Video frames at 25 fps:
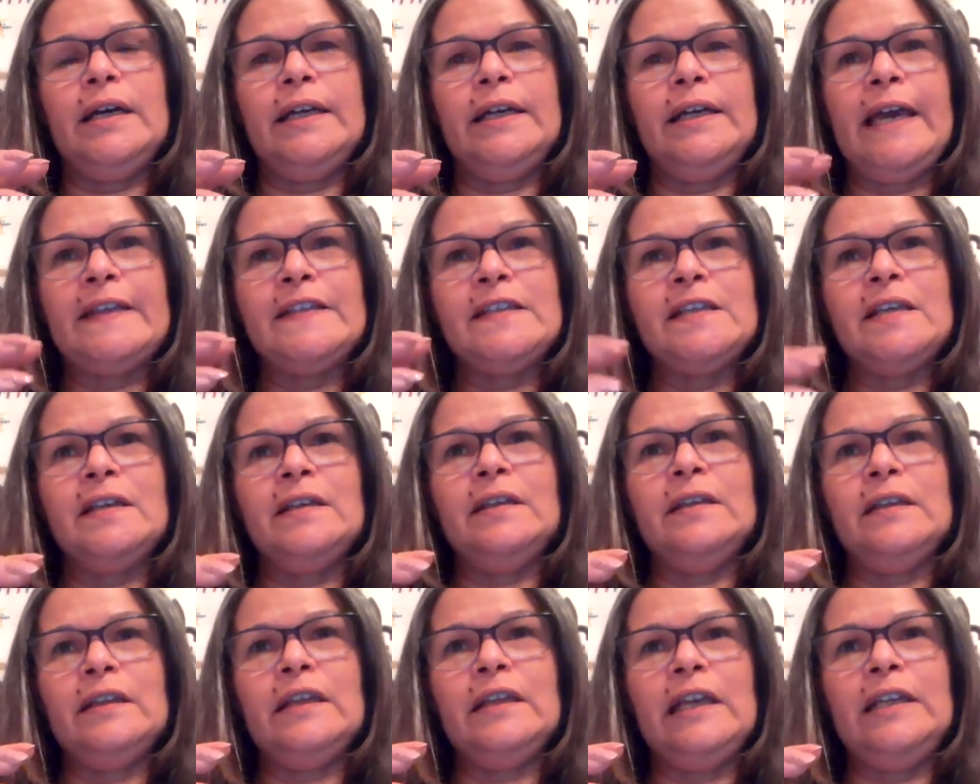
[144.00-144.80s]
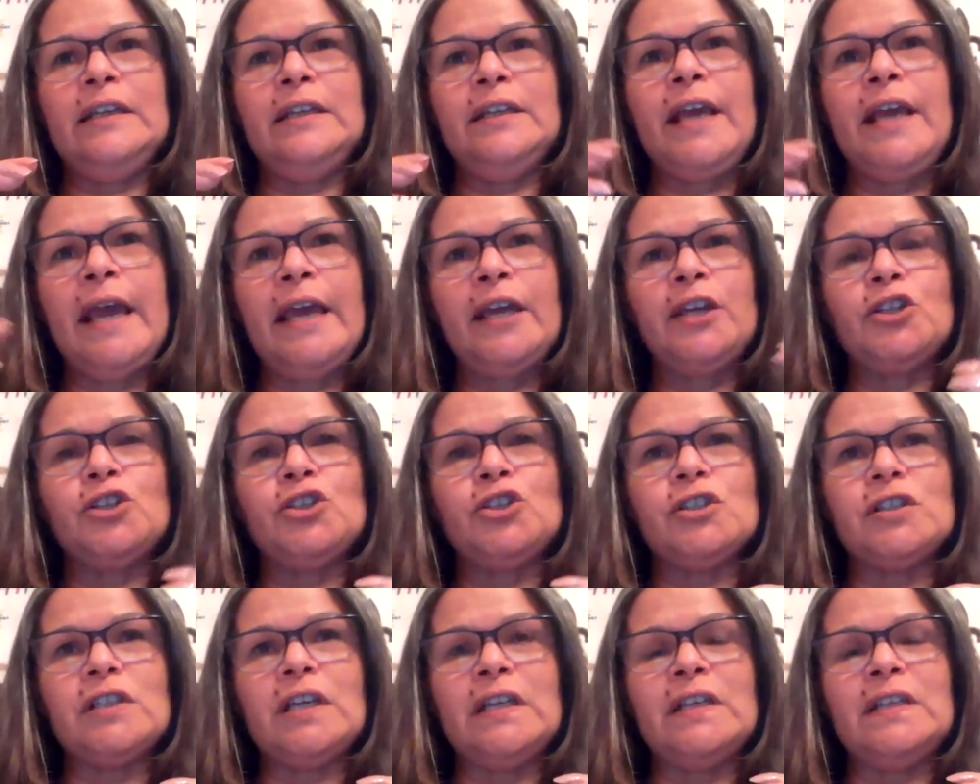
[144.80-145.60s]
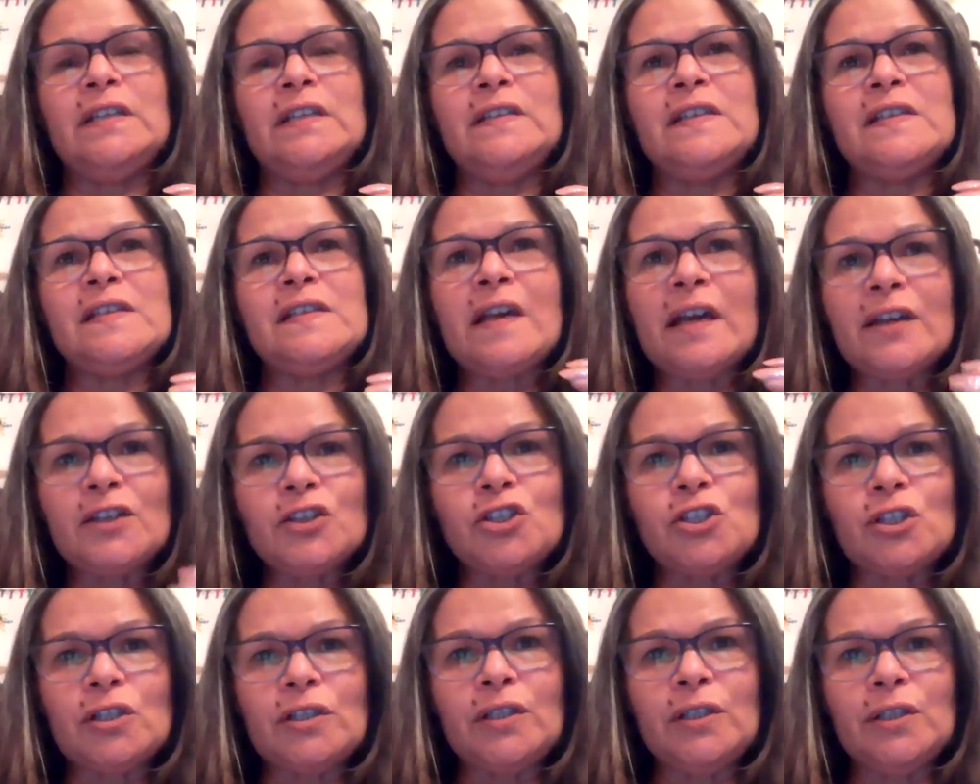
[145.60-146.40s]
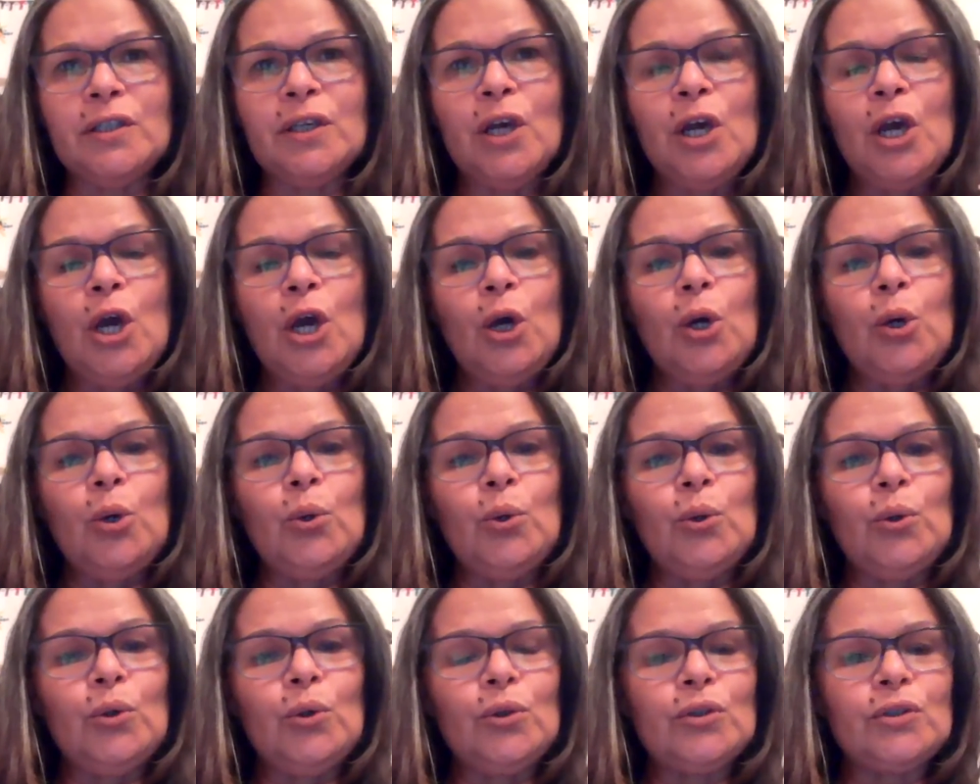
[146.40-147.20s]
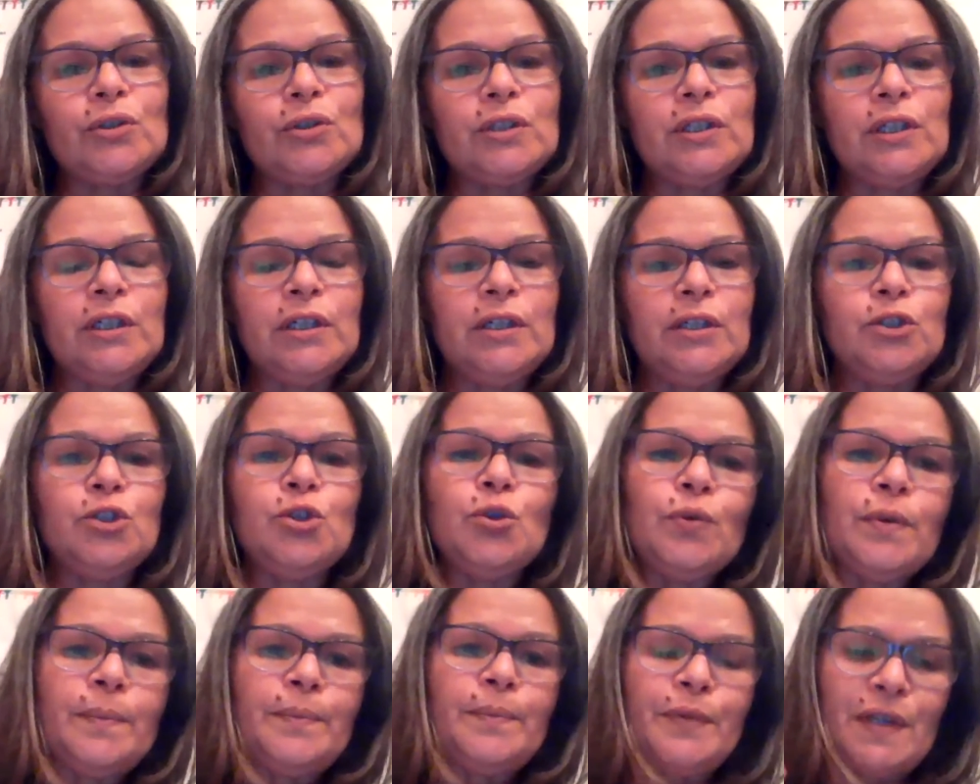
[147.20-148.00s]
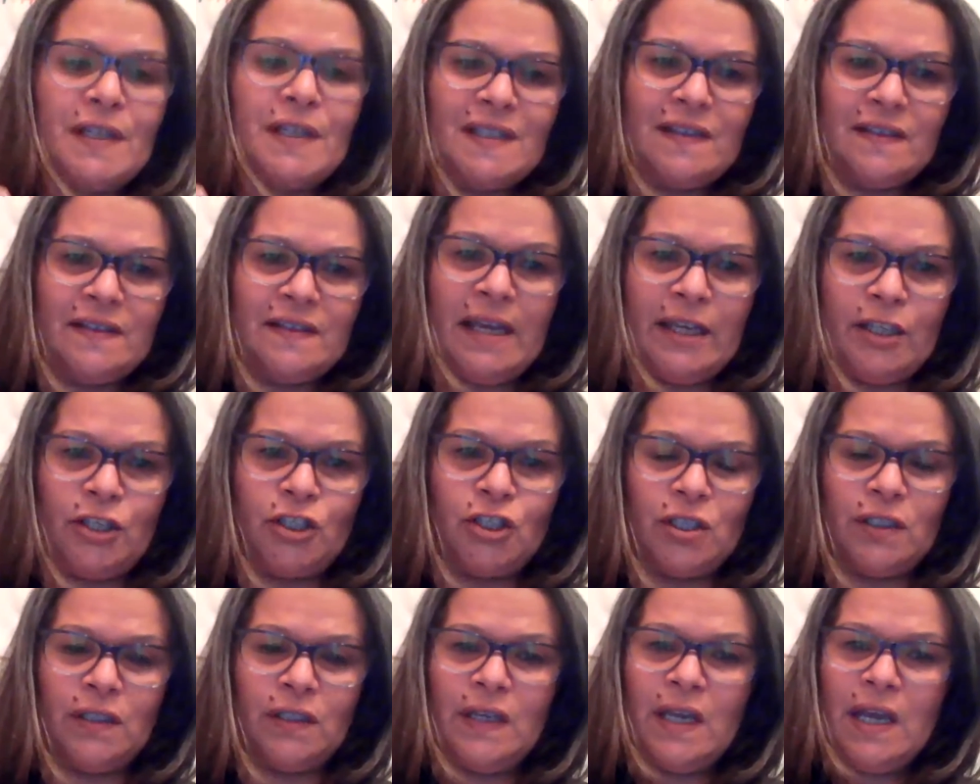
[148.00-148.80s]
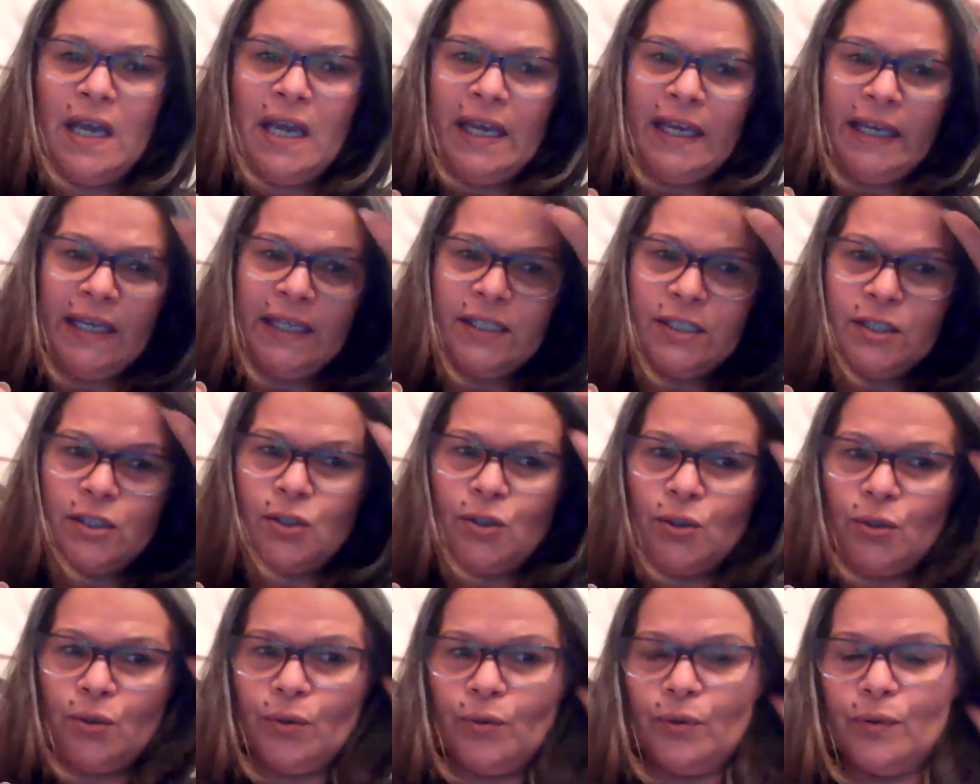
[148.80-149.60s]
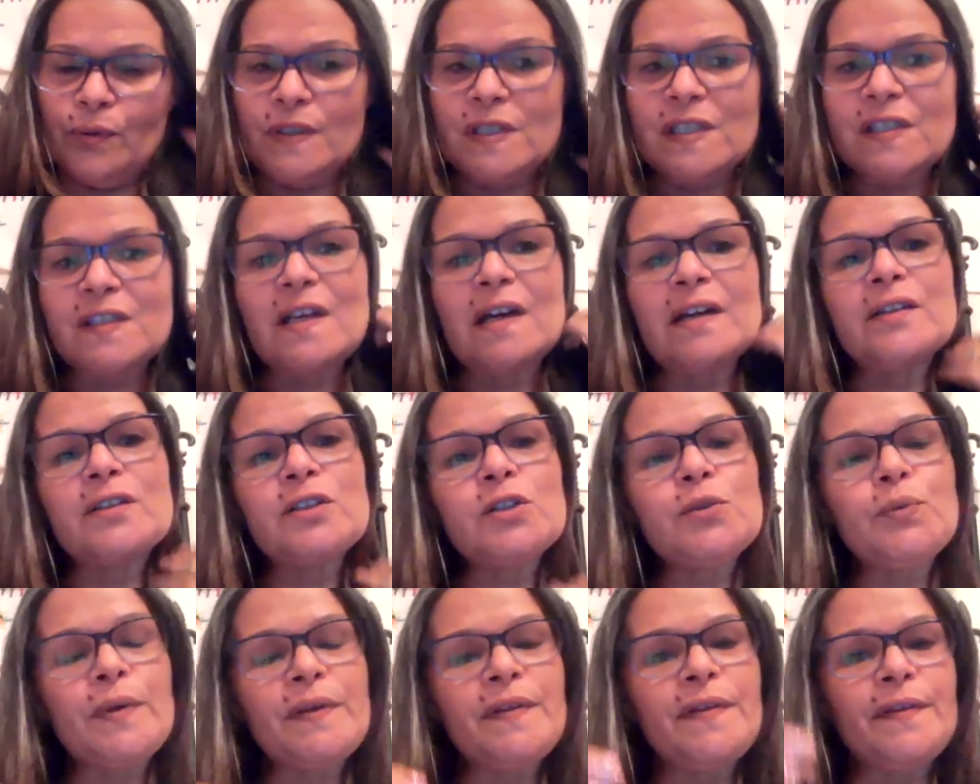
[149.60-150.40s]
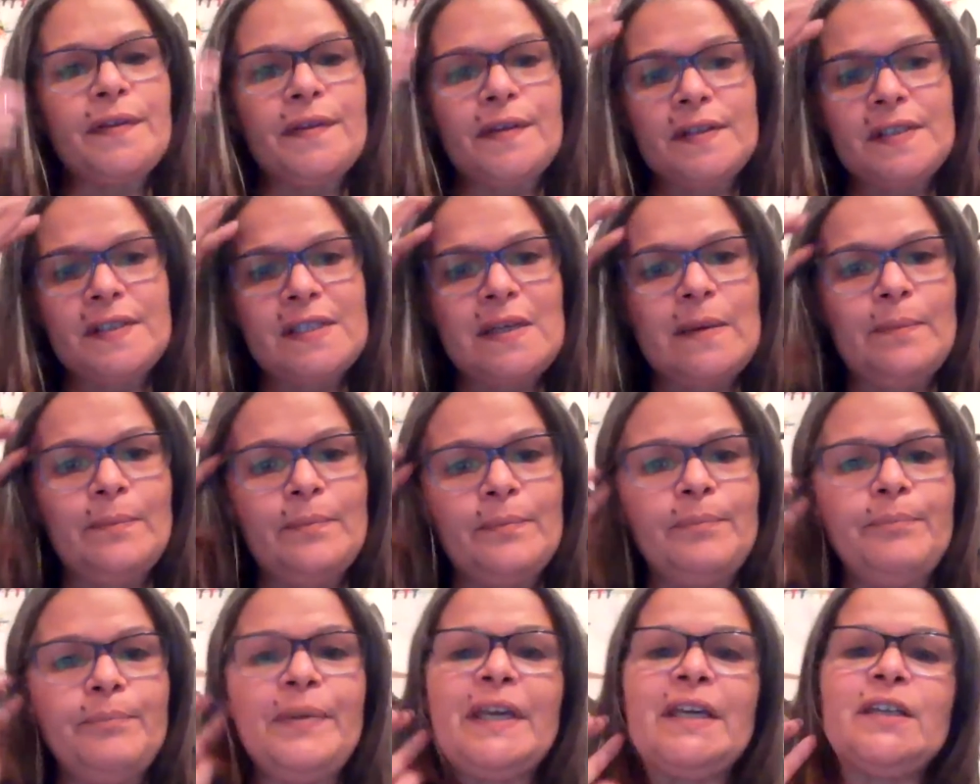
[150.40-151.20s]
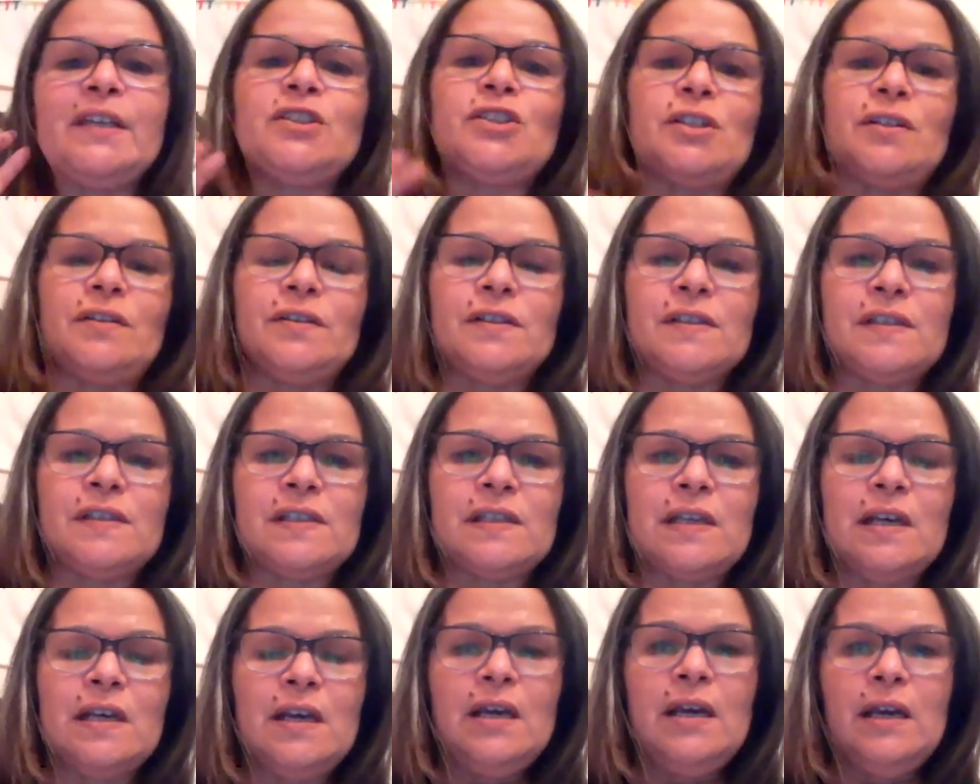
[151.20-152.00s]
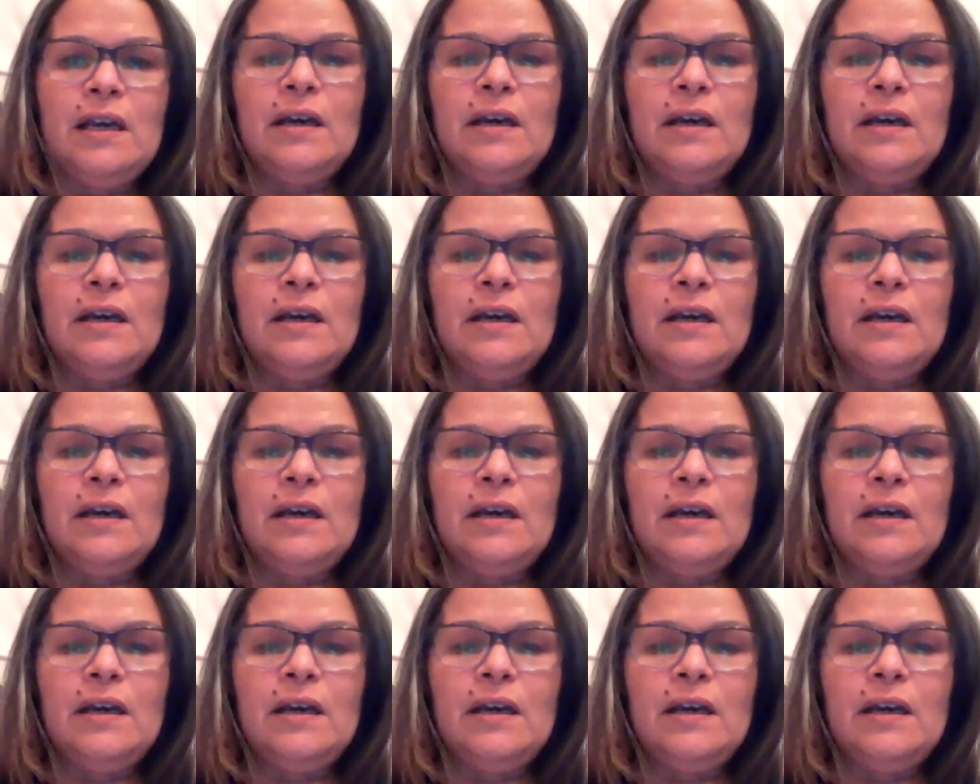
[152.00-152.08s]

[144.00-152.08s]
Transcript: getting engaged in a discussion or do a presentation is to start with some pictures,